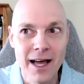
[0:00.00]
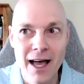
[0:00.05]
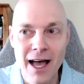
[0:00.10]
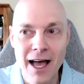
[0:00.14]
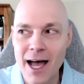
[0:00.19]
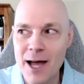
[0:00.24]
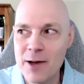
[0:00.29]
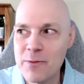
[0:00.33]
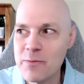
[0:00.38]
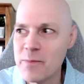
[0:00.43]

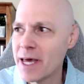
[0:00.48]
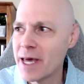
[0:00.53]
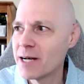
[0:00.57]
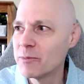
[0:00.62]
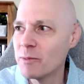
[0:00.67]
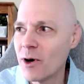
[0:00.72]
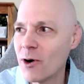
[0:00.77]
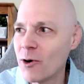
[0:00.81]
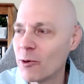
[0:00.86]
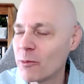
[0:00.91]
I met
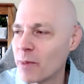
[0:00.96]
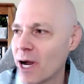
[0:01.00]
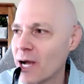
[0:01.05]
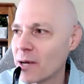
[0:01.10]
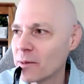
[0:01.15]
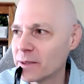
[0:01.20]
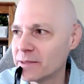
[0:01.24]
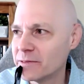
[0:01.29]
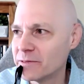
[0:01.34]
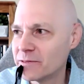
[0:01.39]
him, oh,
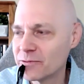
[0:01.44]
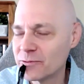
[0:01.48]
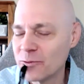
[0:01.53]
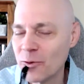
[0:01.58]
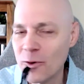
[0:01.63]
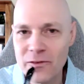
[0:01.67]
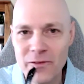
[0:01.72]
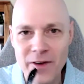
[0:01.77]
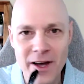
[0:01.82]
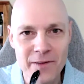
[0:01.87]
probably
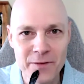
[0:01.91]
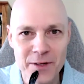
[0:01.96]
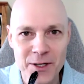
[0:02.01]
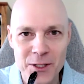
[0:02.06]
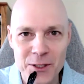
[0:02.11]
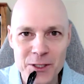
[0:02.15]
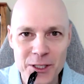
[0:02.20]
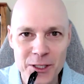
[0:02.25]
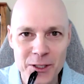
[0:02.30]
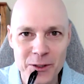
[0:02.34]
4 or 5
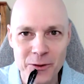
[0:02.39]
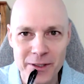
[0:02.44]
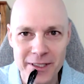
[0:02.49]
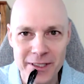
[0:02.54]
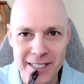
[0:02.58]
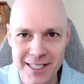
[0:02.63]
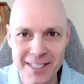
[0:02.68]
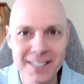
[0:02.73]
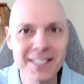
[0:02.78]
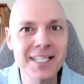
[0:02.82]
years ago
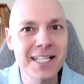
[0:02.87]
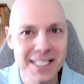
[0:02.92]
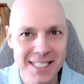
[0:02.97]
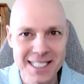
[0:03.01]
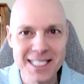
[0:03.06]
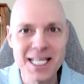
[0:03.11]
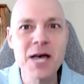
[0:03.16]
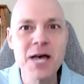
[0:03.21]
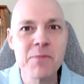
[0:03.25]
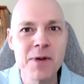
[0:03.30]
at a
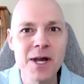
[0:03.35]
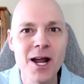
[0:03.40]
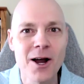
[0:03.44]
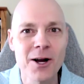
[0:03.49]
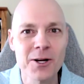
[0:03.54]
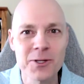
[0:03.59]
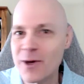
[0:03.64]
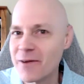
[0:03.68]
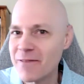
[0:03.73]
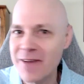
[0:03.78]

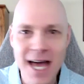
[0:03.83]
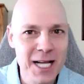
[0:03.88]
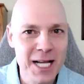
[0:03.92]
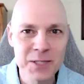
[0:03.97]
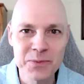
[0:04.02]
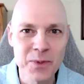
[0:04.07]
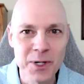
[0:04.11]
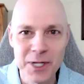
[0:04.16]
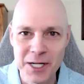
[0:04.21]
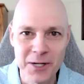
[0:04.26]
seminar. So I've got
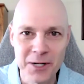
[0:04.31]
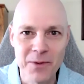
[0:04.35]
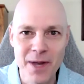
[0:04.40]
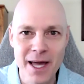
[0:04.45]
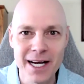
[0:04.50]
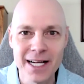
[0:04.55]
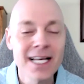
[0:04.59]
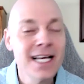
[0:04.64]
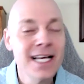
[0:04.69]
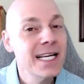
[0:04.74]
his book and I
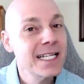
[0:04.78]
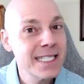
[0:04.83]
read it.